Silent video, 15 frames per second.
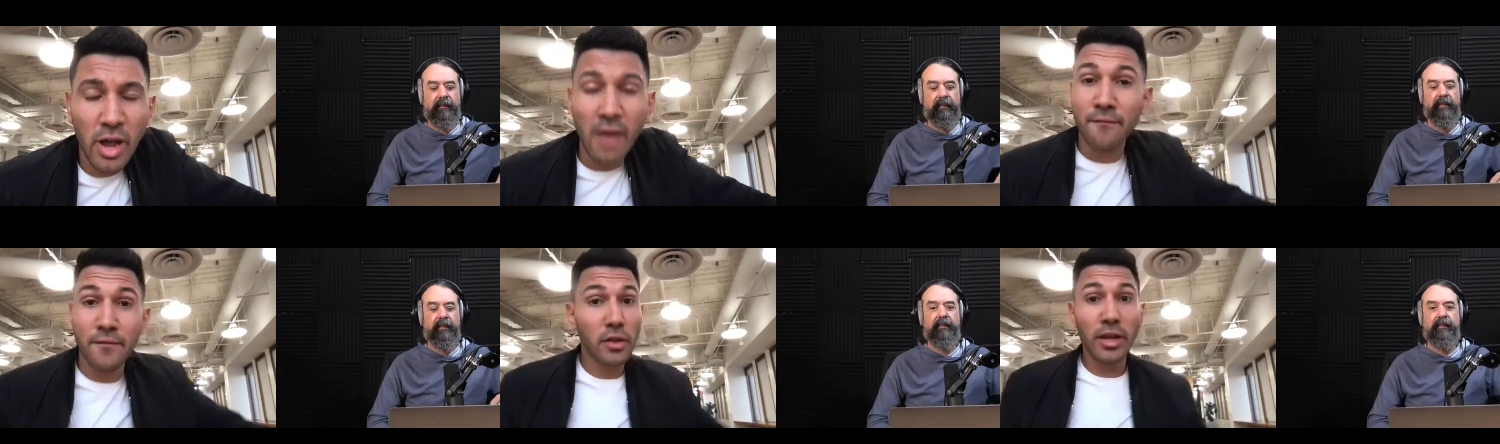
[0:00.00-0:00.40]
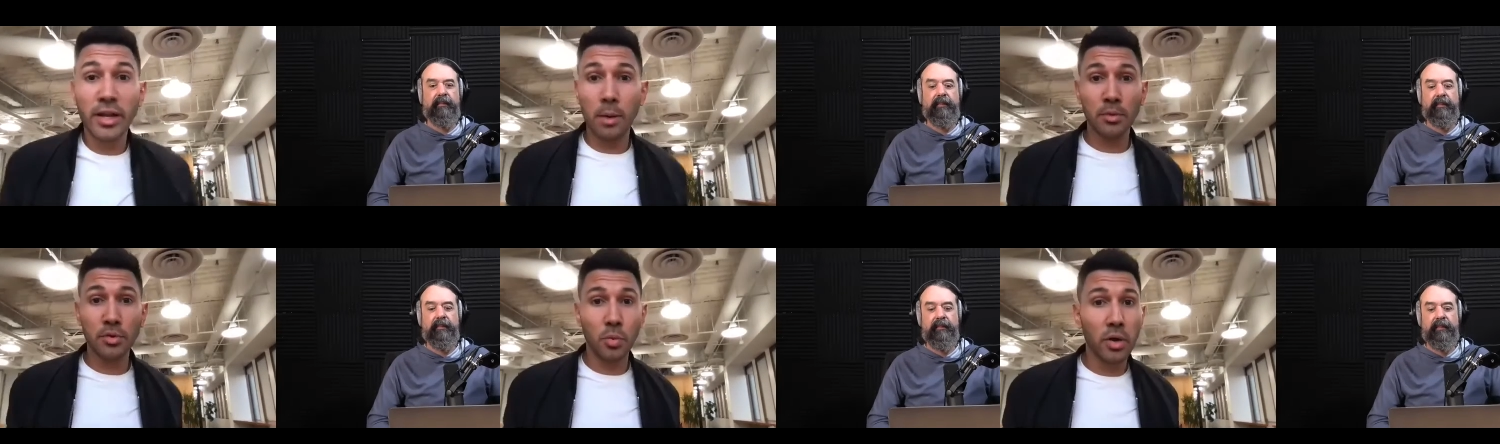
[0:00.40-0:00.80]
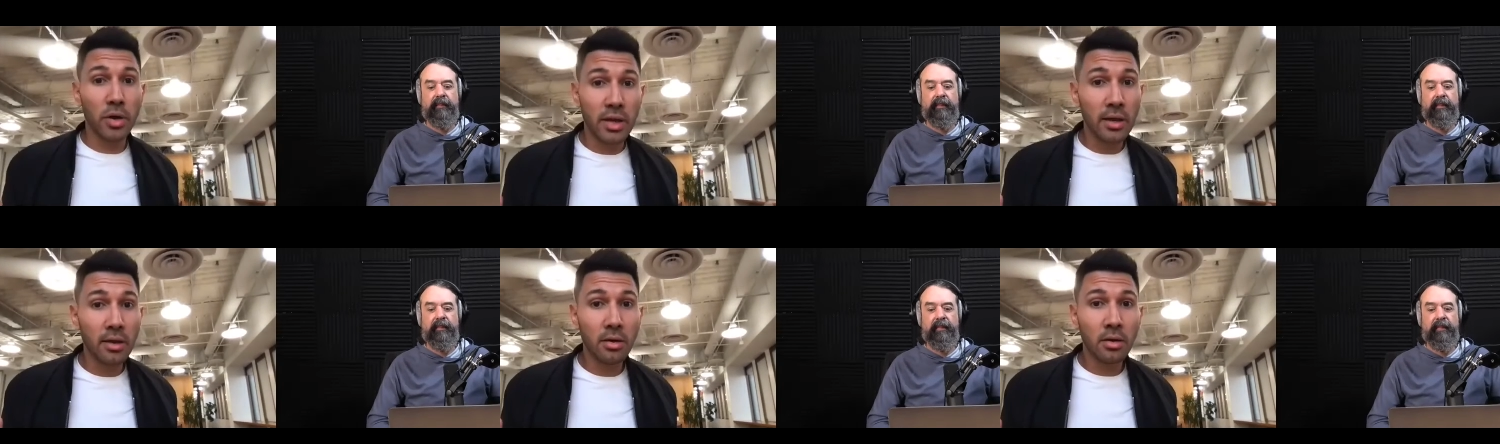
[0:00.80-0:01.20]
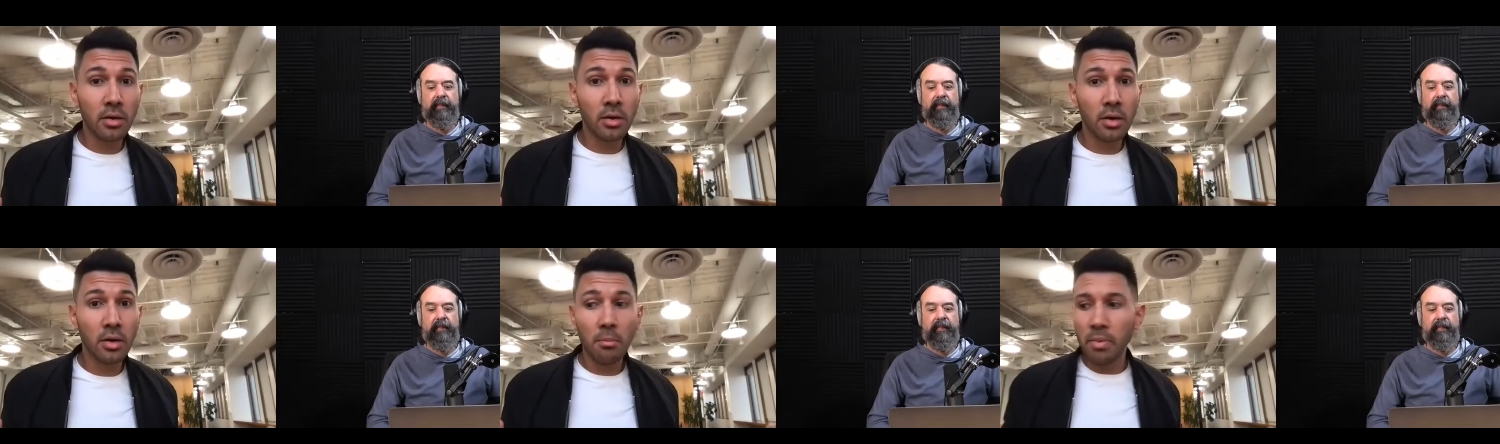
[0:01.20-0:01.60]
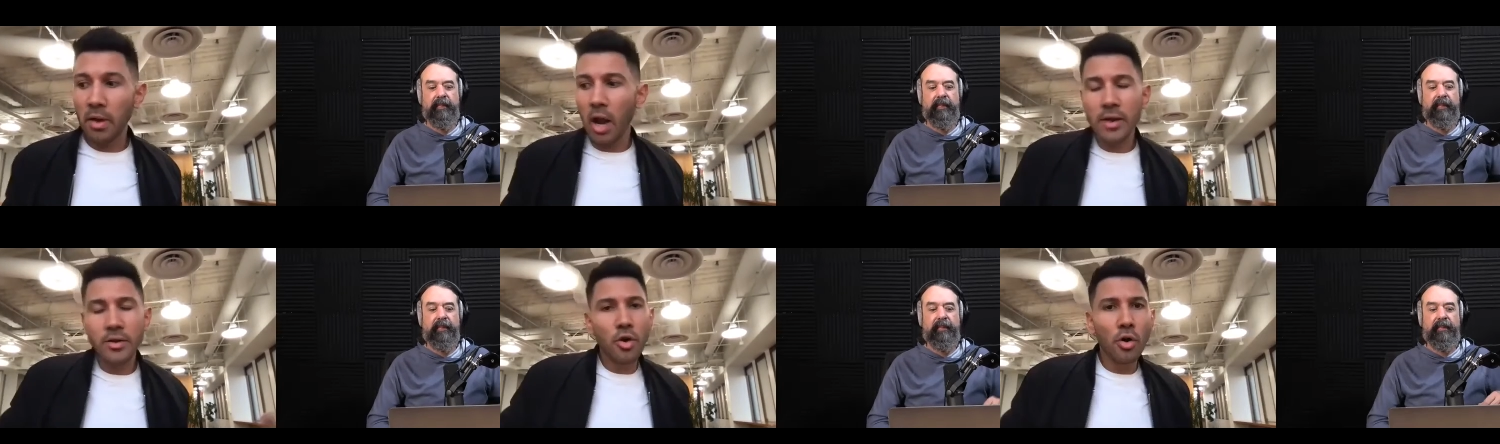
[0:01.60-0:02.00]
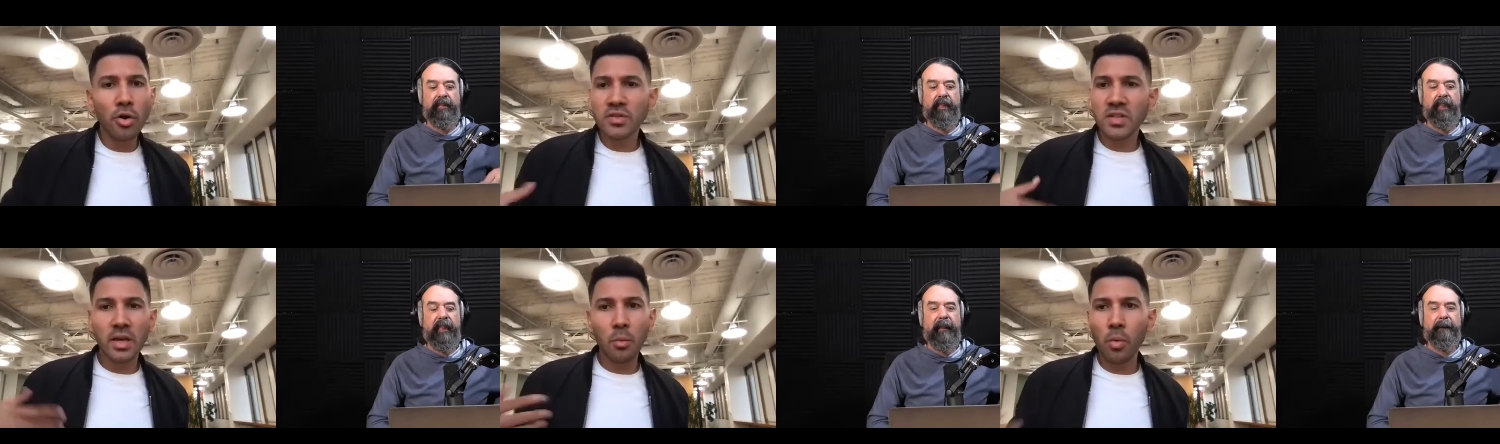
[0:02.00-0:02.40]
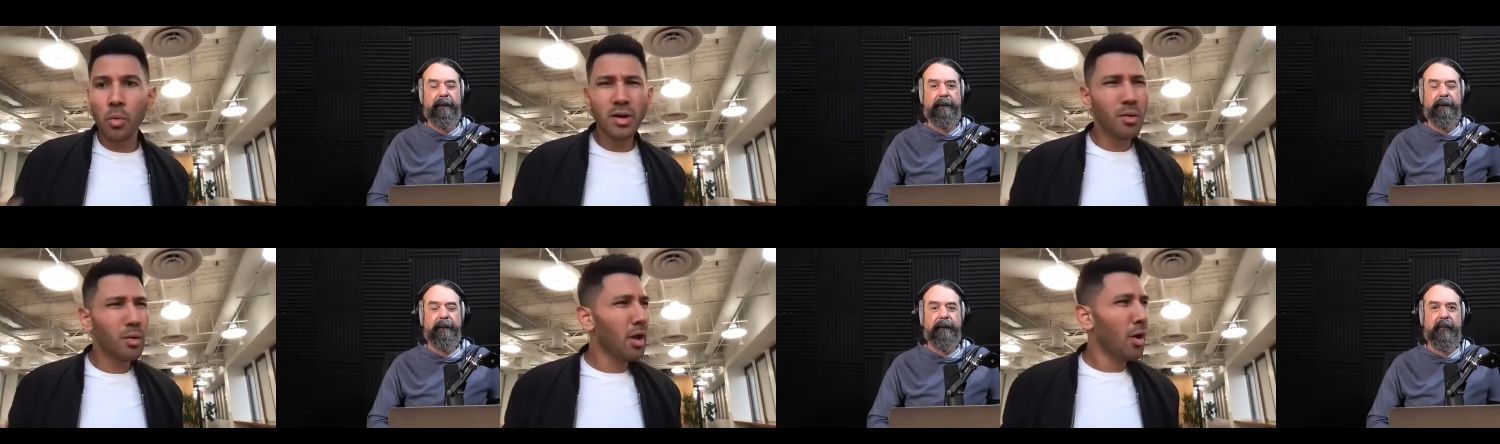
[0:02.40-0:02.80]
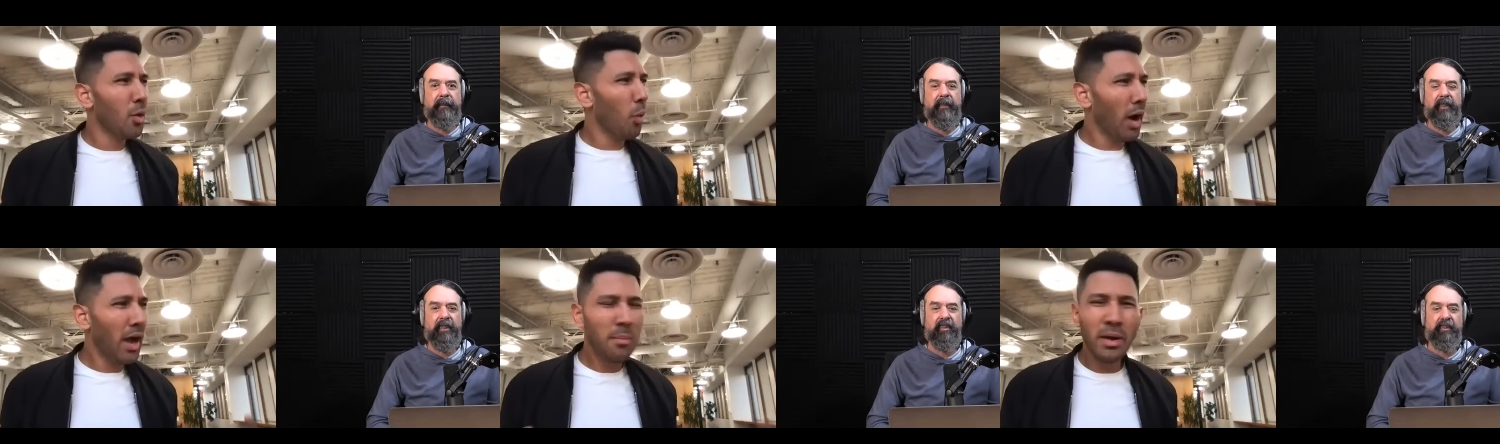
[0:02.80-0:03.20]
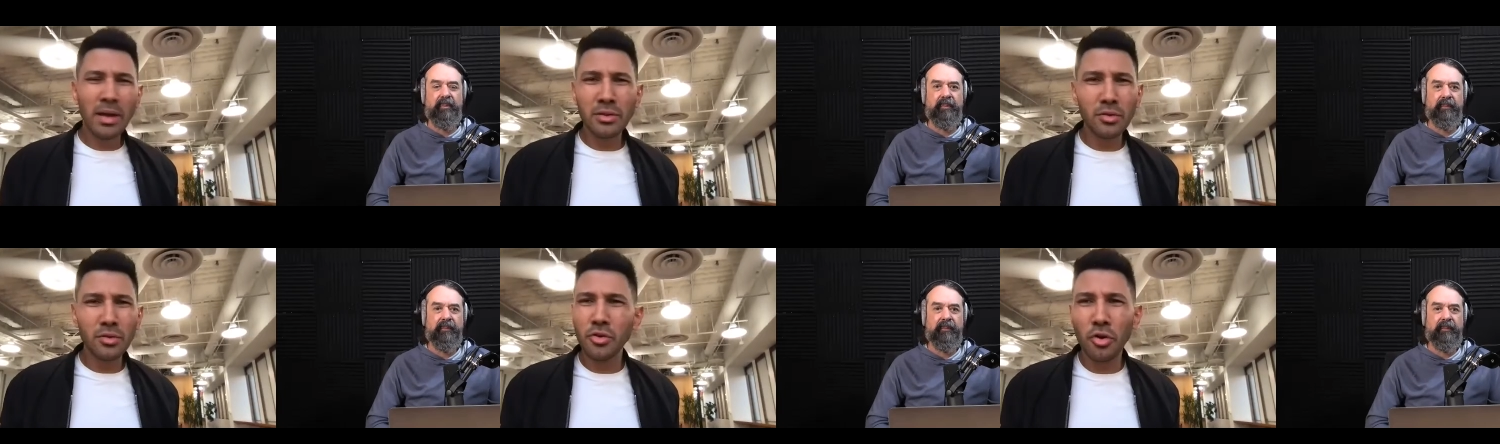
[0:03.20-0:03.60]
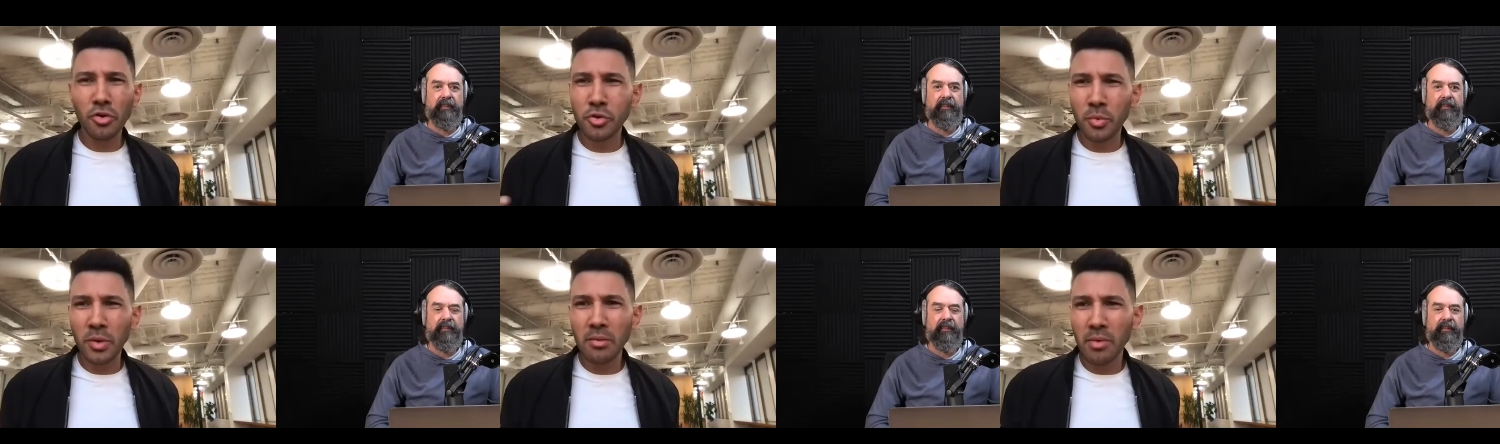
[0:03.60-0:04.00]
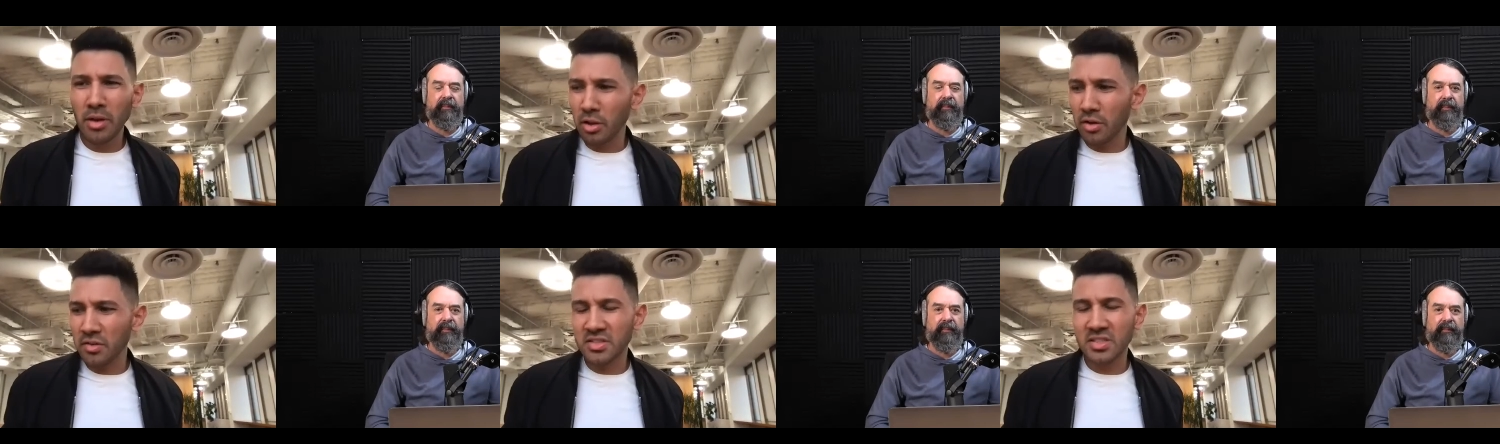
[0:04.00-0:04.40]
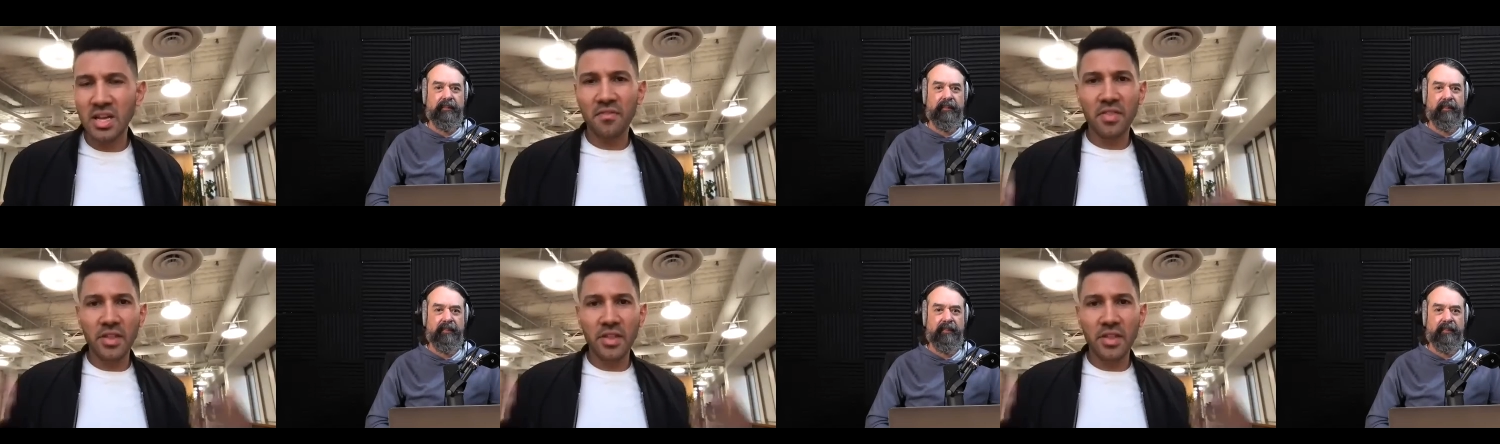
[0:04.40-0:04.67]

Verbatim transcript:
Speaker 1: I felt like I was working but I noticed like where why am I not doing a lot of stuff?